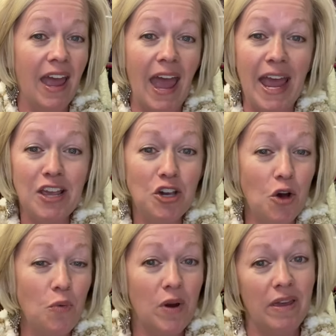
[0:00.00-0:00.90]
and go
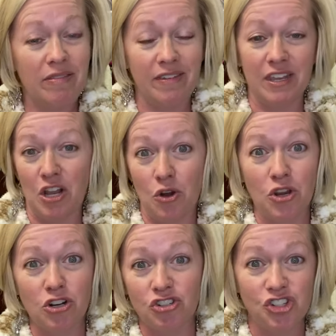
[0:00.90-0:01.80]
with, you know,
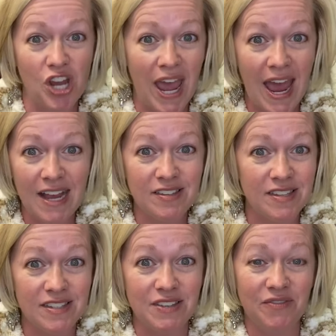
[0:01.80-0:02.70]
your Jax
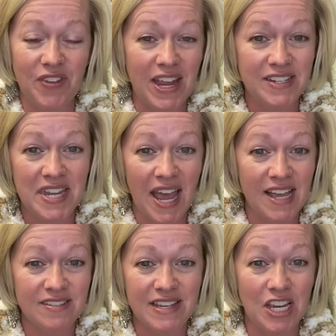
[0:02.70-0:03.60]
and some
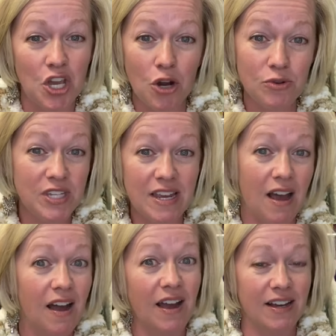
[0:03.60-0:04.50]
fantastic cozy
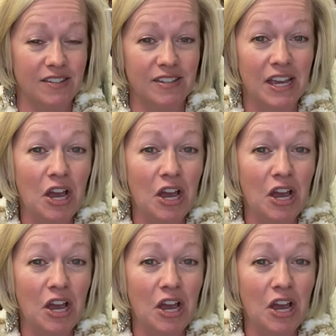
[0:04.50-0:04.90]
Uggs.